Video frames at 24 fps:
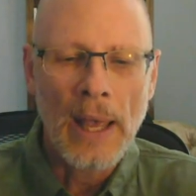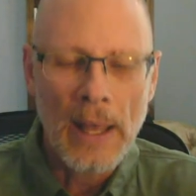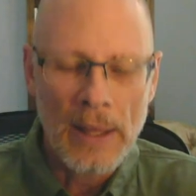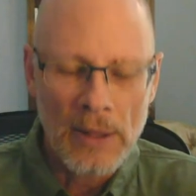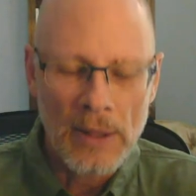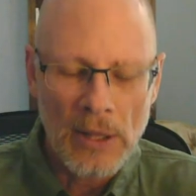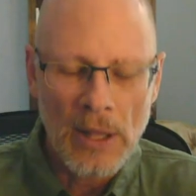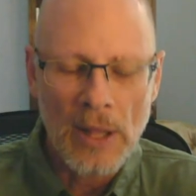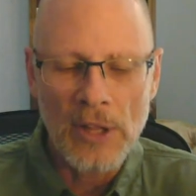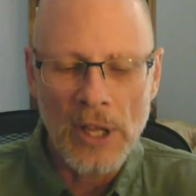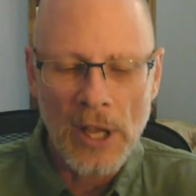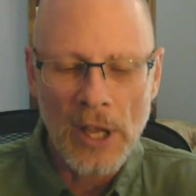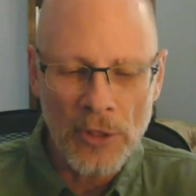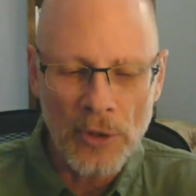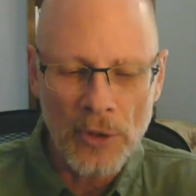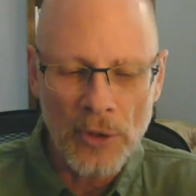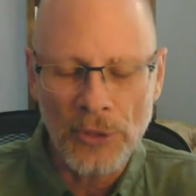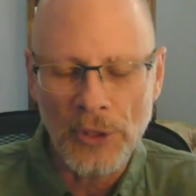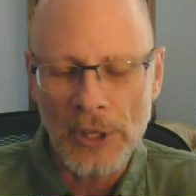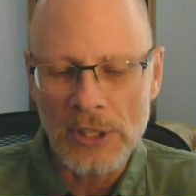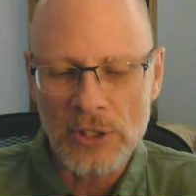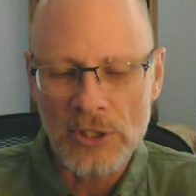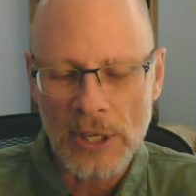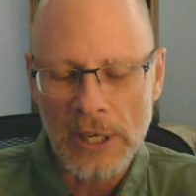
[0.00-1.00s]
And the other
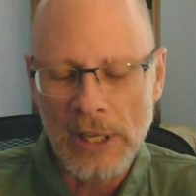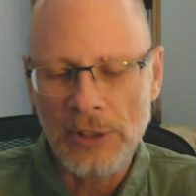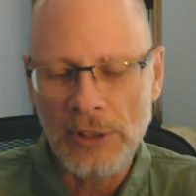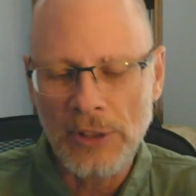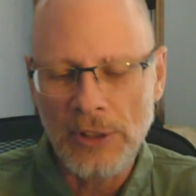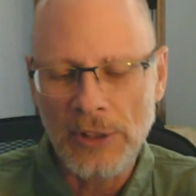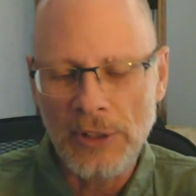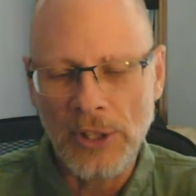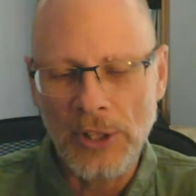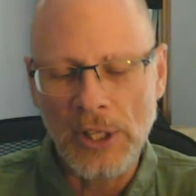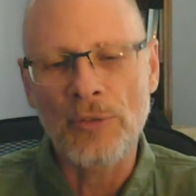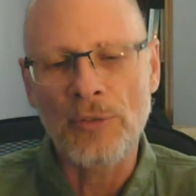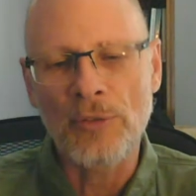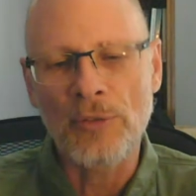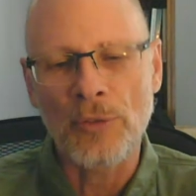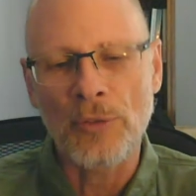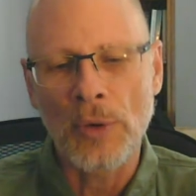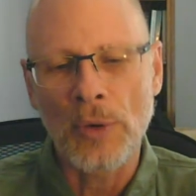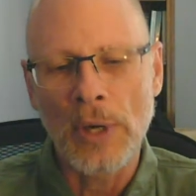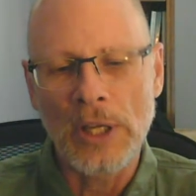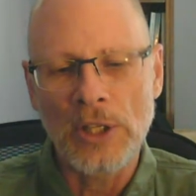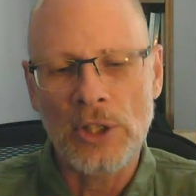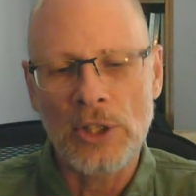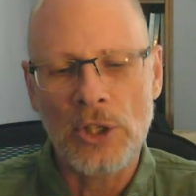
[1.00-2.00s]
things that I think
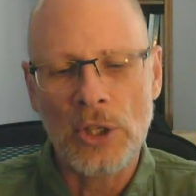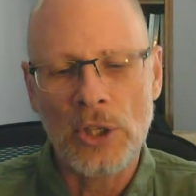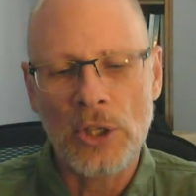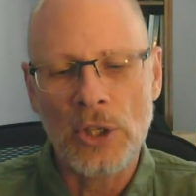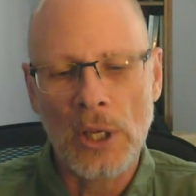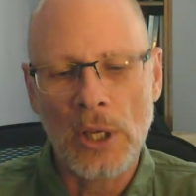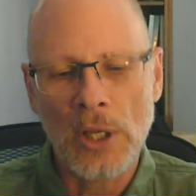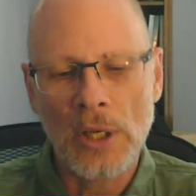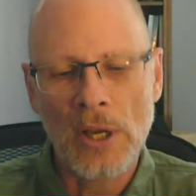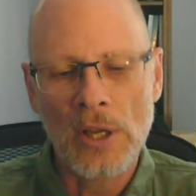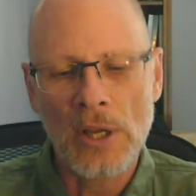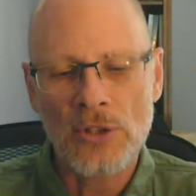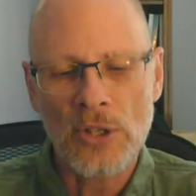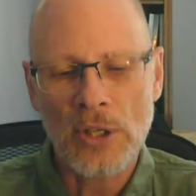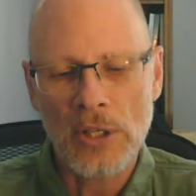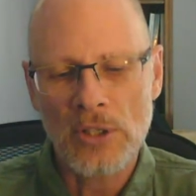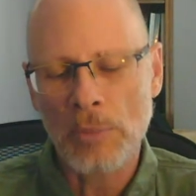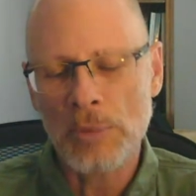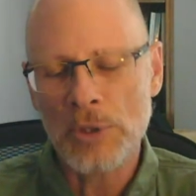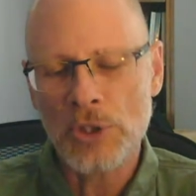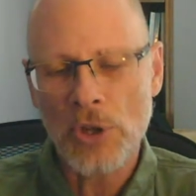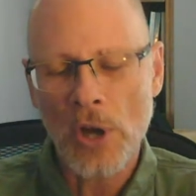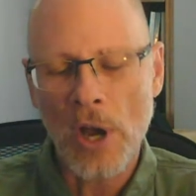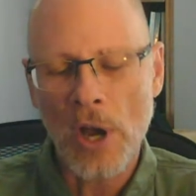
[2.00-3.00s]
differentiate us is,
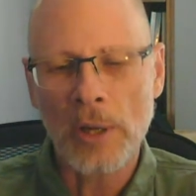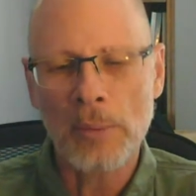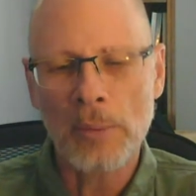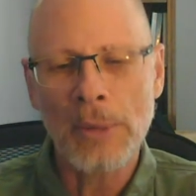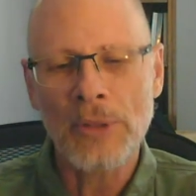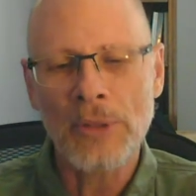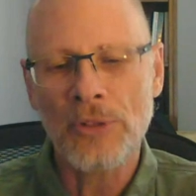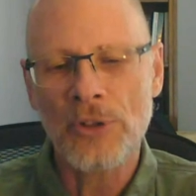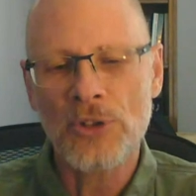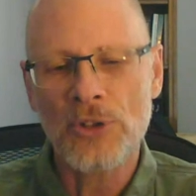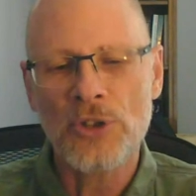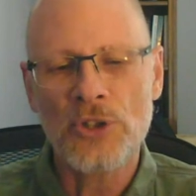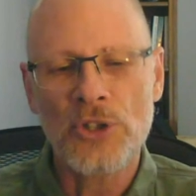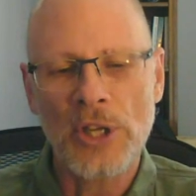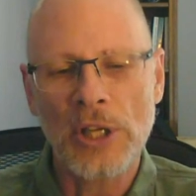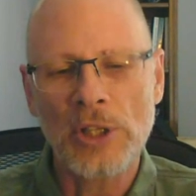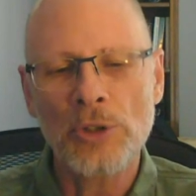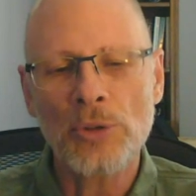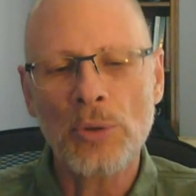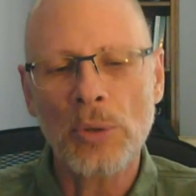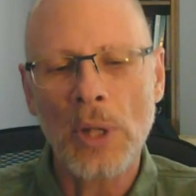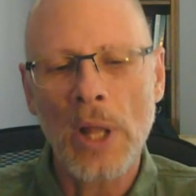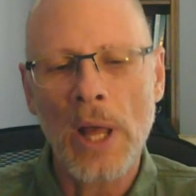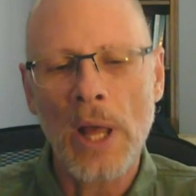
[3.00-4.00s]
I was talking about this
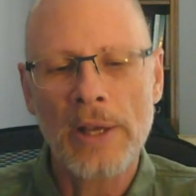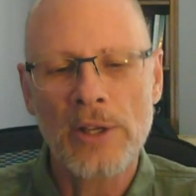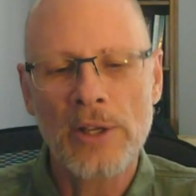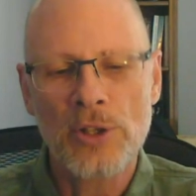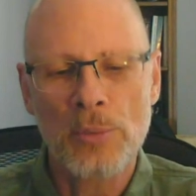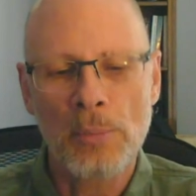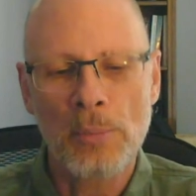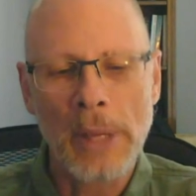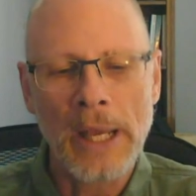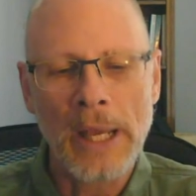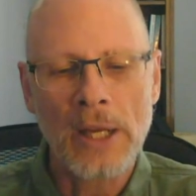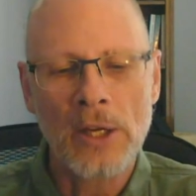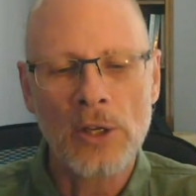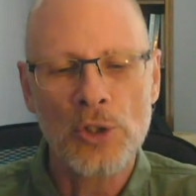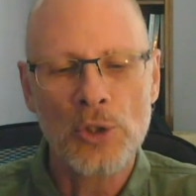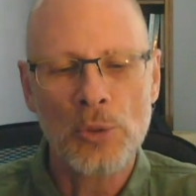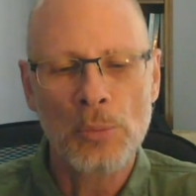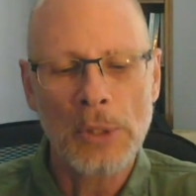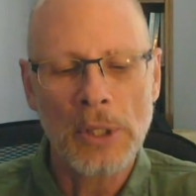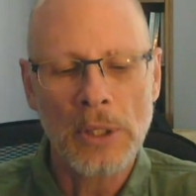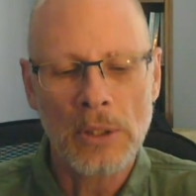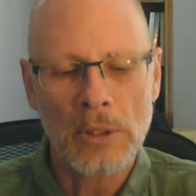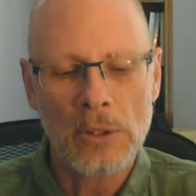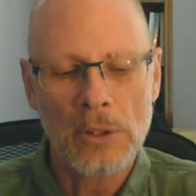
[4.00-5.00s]
centralized
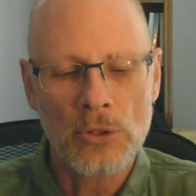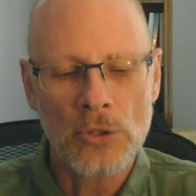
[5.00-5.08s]
management.